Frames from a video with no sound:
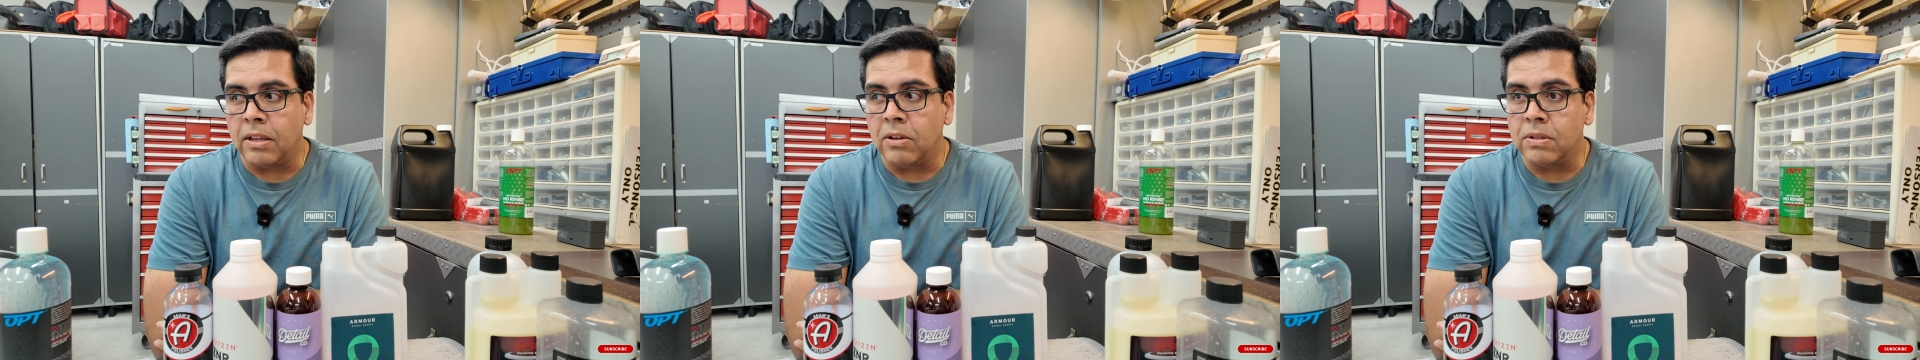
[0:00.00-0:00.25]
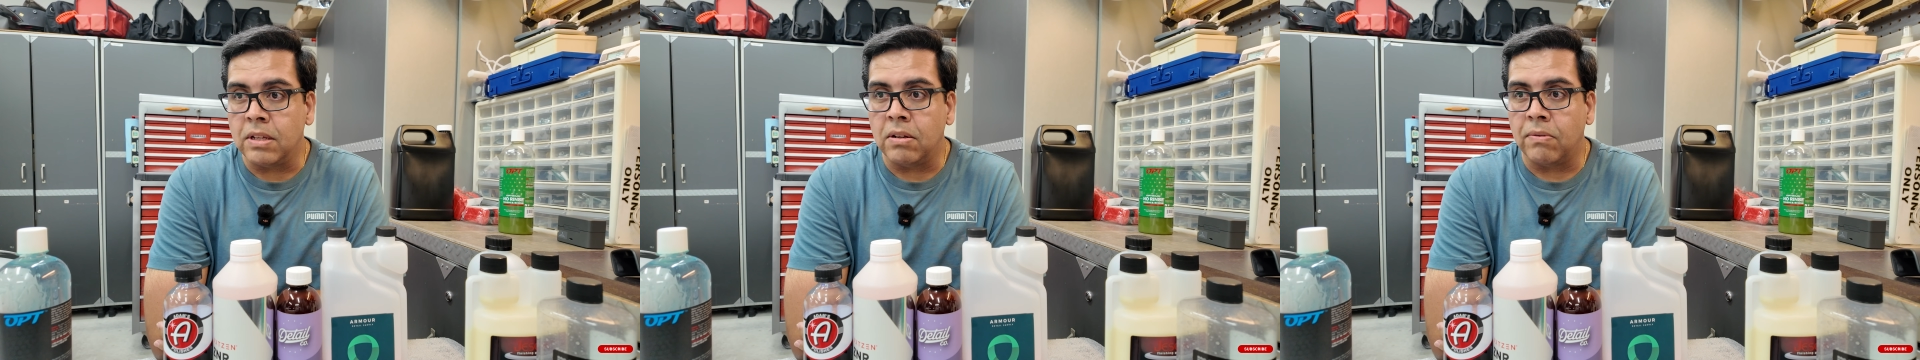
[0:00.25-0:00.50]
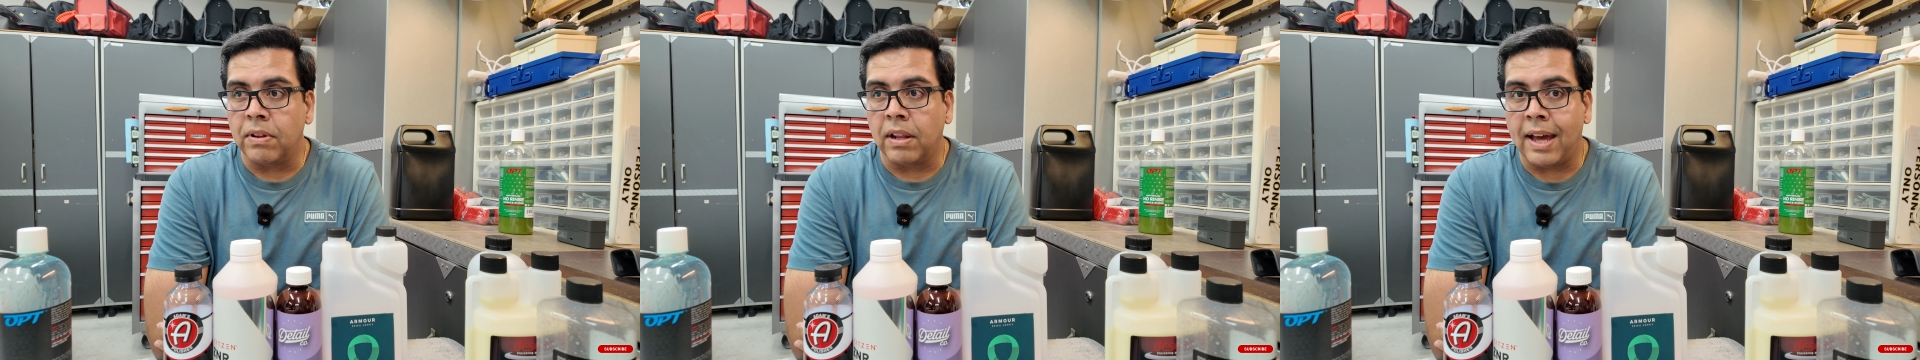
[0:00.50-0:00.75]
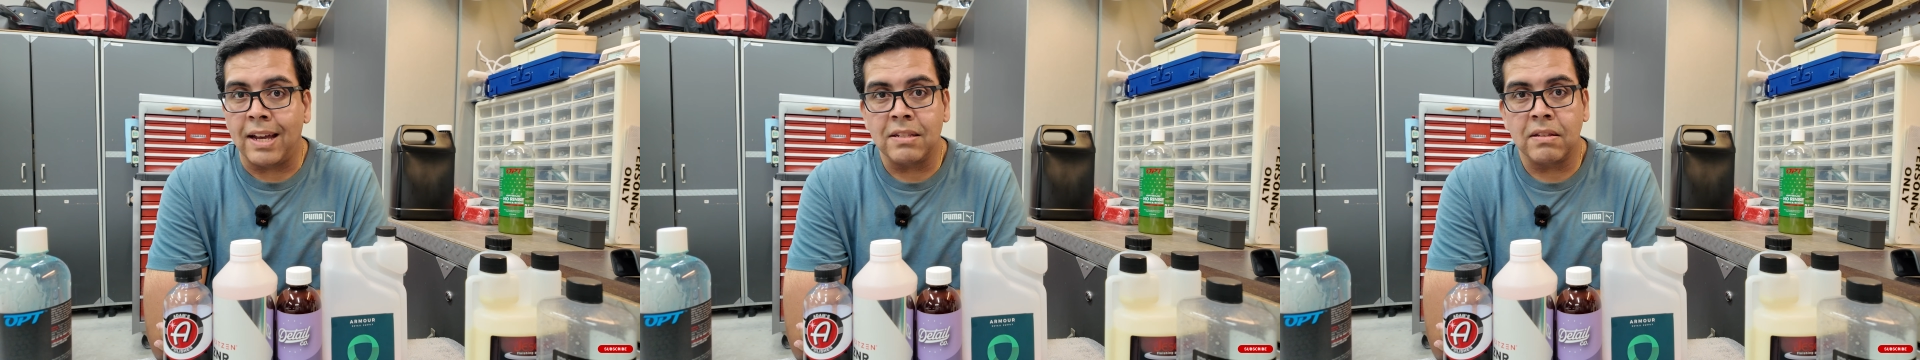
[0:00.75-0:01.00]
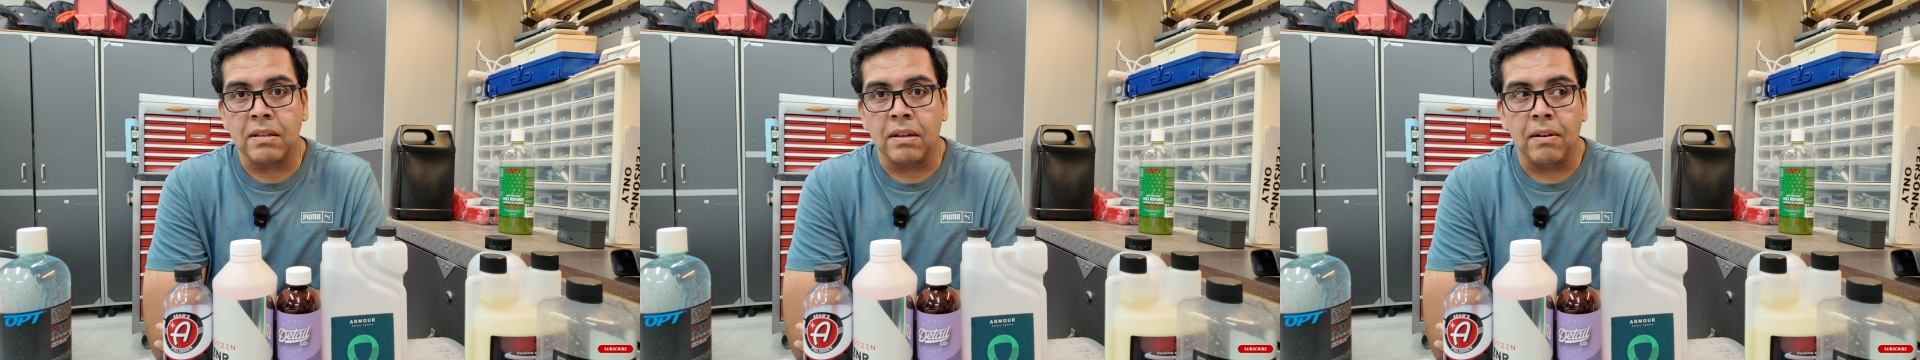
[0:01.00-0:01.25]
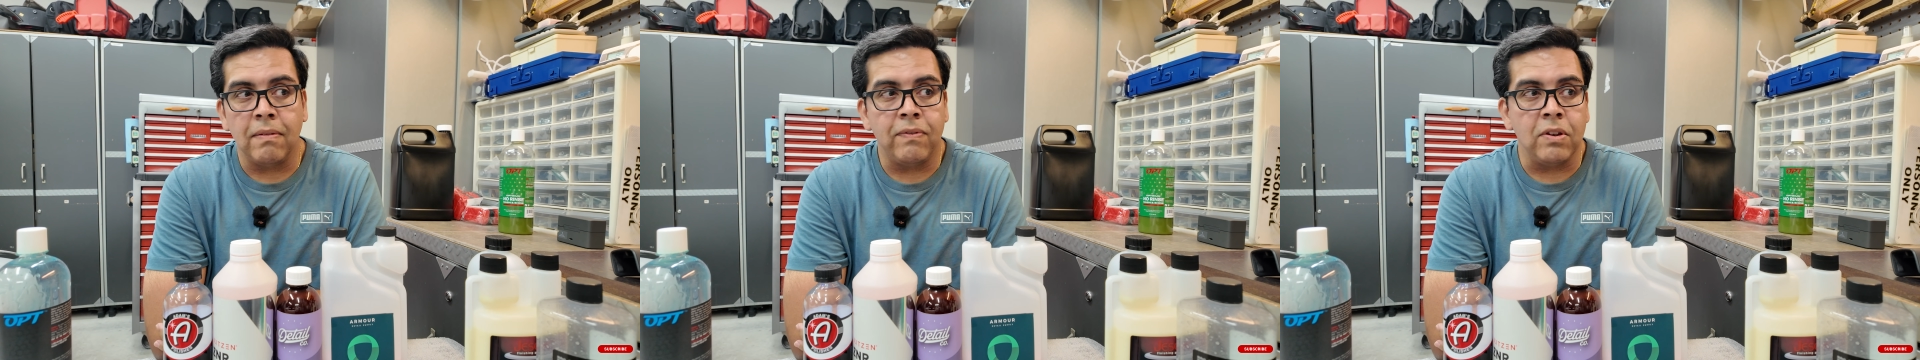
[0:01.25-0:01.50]
using over the last
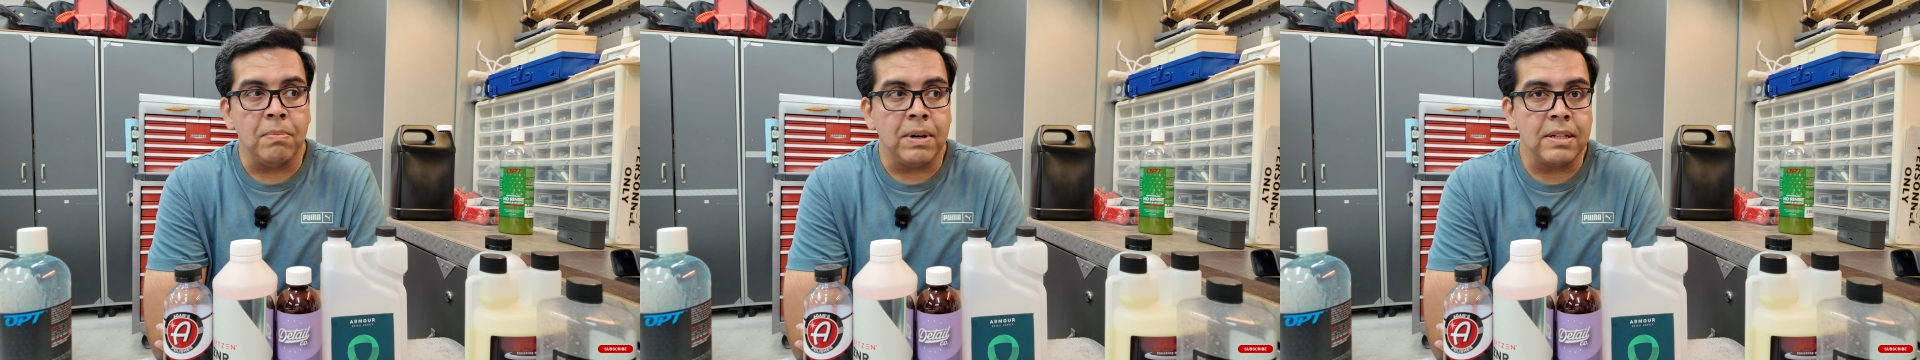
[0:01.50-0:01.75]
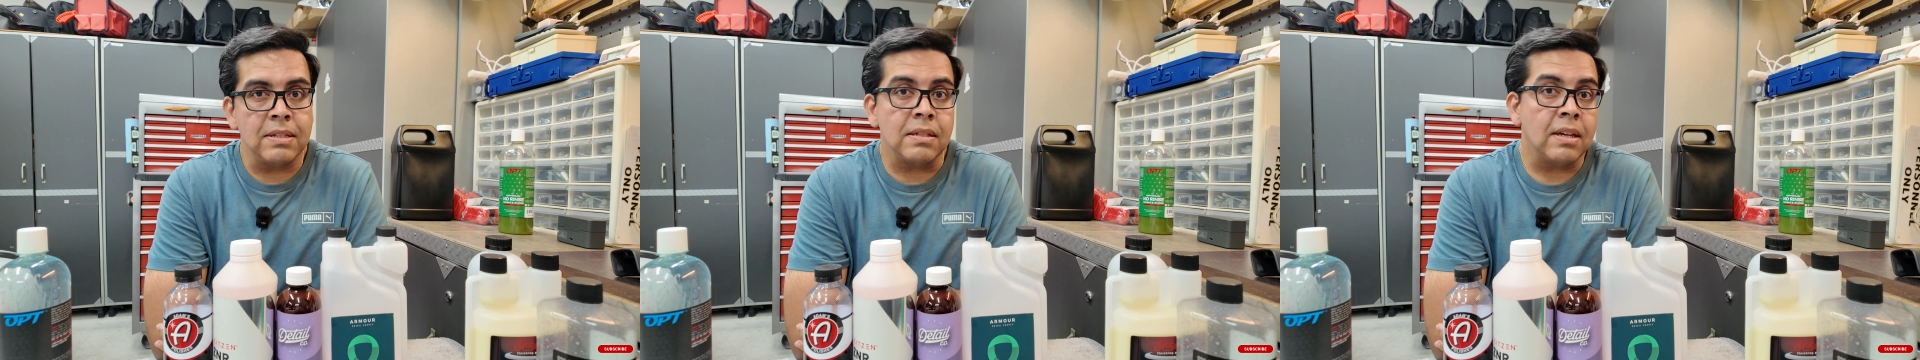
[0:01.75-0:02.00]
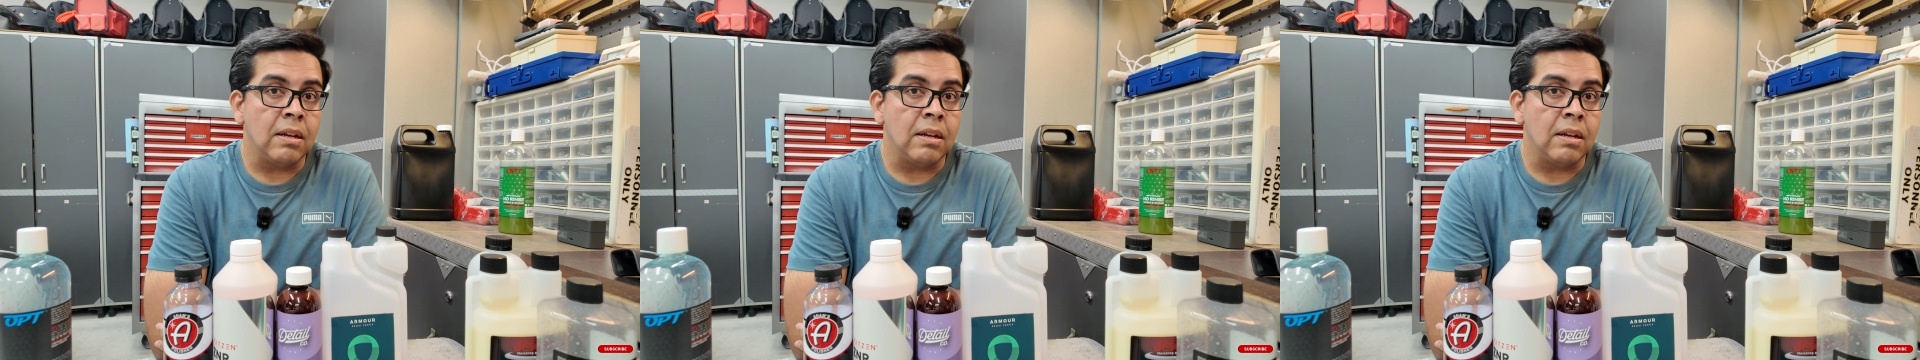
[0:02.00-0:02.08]
few months,